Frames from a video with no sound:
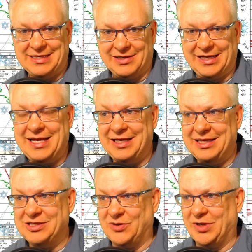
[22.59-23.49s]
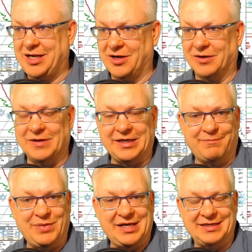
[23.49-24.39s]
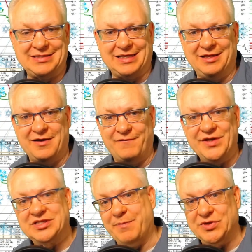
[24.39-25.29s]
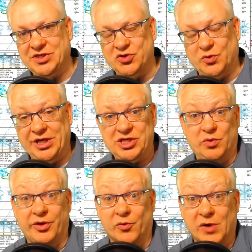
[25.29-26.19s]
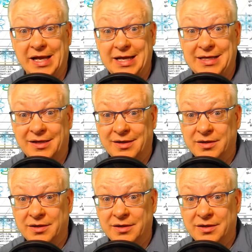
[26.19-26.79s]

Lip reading: Going to get into it here because I love this type of situation. Will it rain?